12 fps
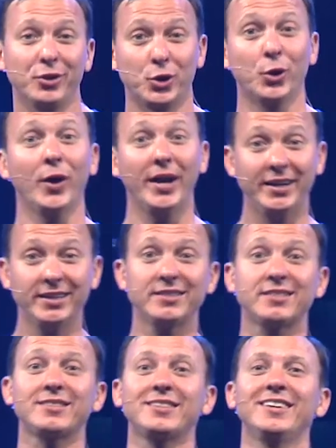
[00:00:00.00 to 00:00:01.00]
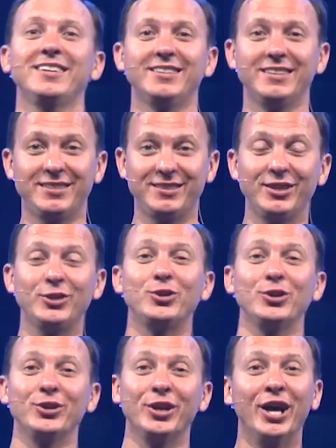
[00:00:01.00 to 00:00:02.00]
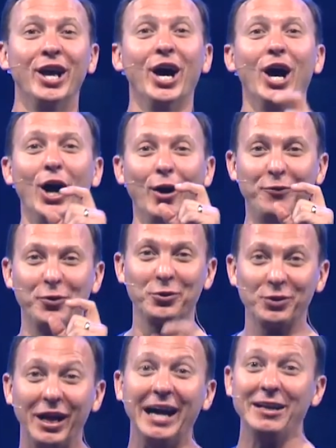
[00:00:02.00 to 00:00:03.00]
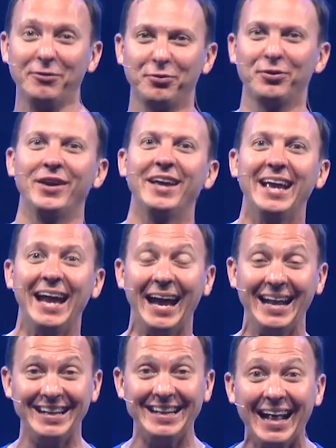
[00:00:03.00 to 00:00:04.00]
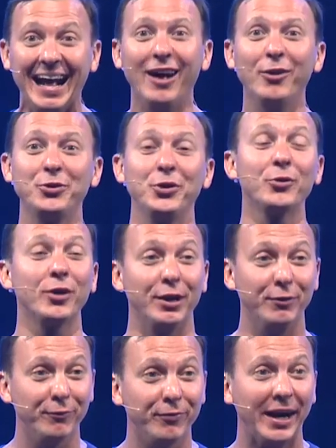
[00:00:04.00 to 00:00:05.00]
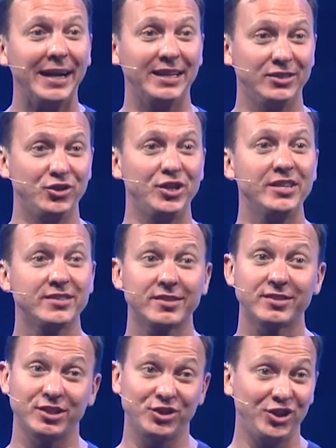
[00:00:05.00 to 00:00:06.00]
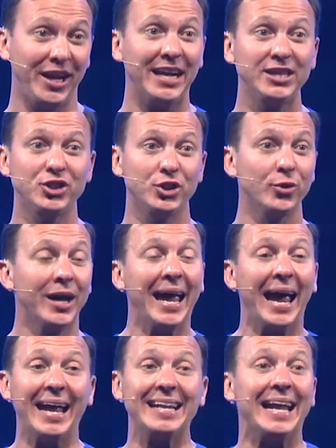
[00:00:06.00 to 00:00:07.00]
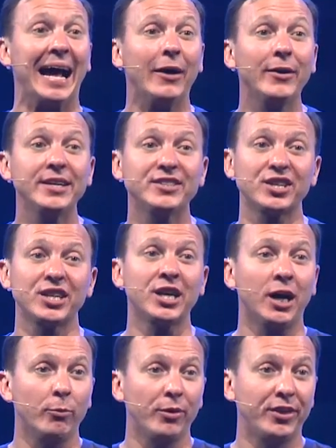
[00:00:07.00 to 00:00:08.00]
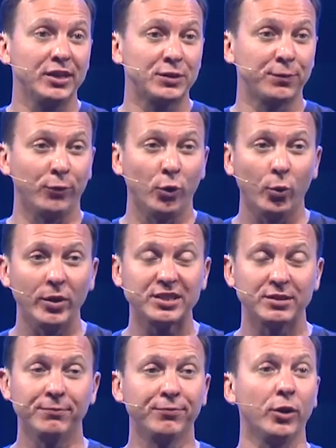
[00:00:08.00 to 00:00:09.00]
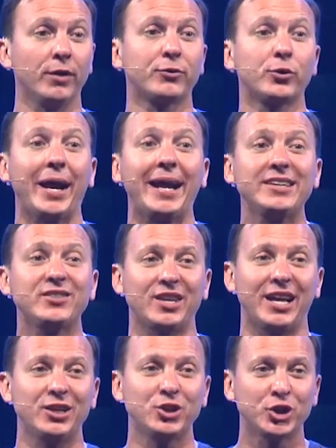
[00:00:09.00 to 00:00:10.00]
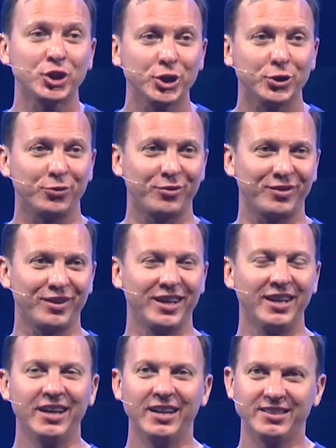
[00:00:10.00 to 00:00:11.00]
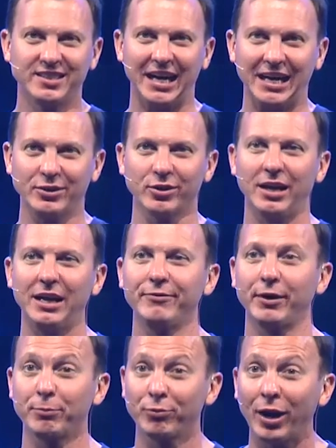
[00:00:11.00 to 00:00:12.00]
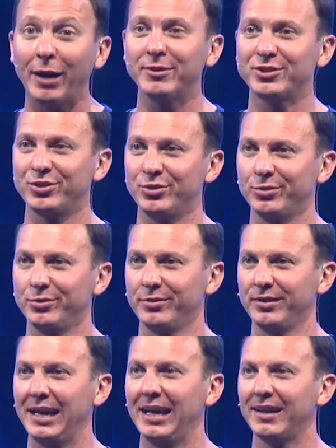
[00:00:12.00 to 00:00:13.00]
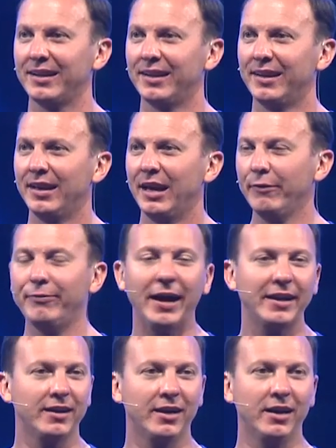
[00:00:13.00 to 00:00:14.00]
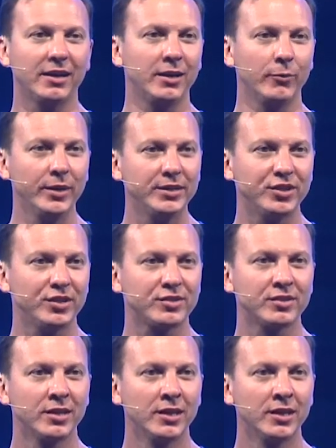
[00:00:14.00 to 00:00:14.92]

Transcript: the greatest decision of your life. And now you're inviting Jesus to change you. And now he's going to come with his full wisdom, full of grace and truth to guide your life. I promise you that. In fact, uh, can we just